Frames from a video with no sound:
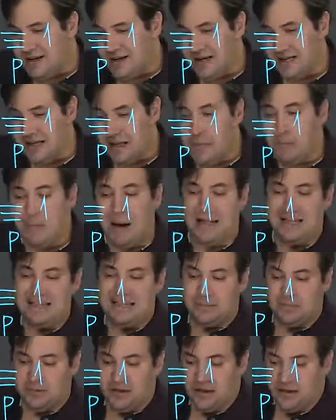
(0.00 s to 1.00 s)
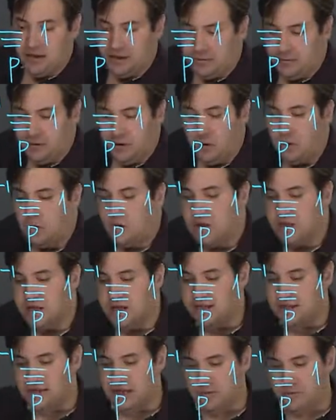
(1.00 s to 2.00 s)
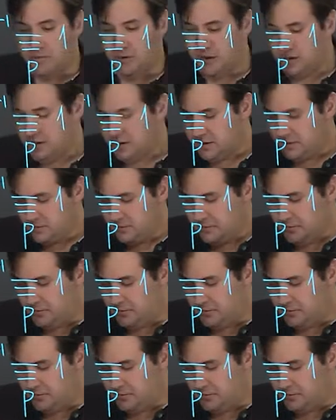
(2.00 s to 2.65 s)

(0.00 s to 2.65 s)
and multiply all these numbers